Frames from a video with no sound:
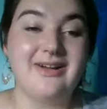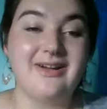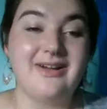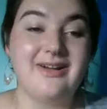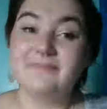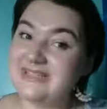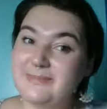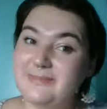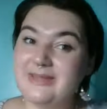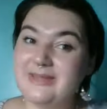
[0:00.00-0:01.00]
this is
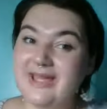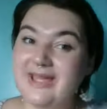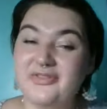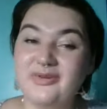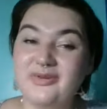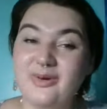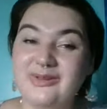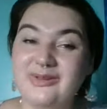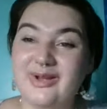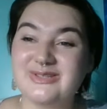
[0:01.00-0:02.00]
typically my out the door
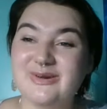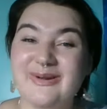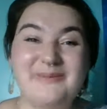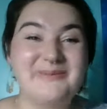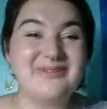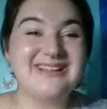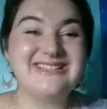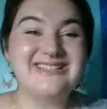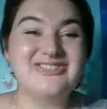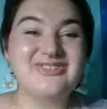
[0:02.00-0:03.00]
look. So I hope you guys
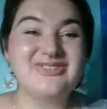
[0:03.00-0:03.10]
enjoyed. And